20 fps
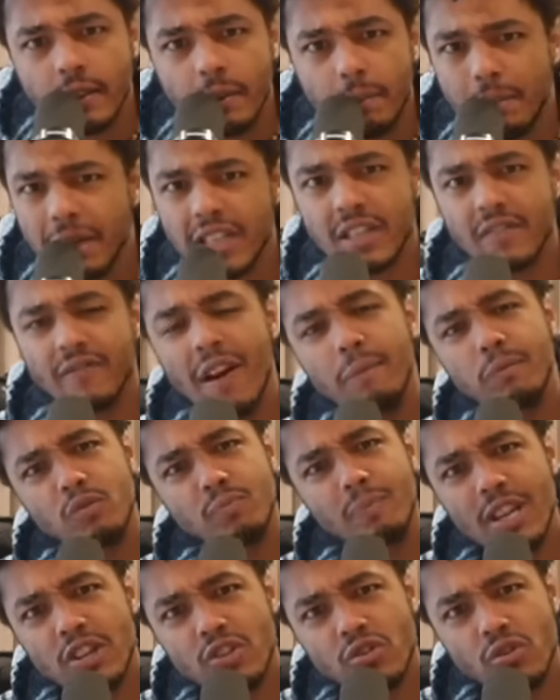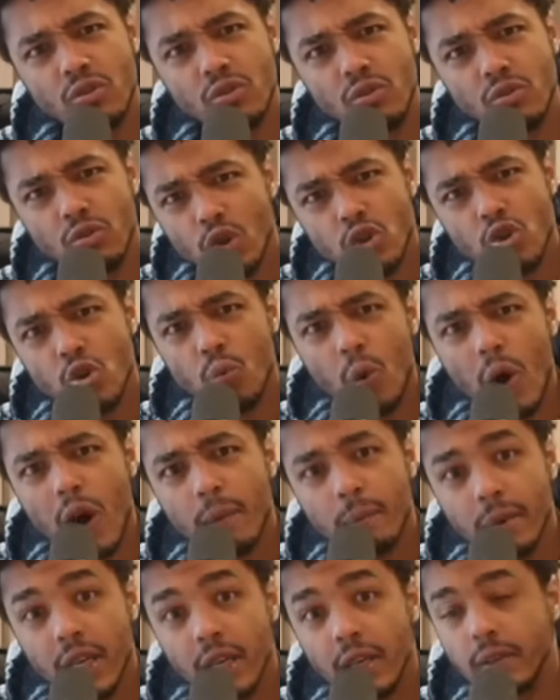Bitch, if I'm special, don't you want
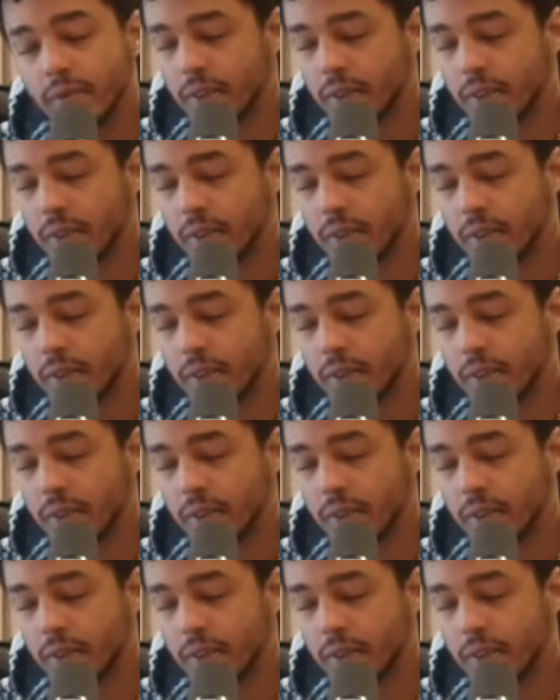me?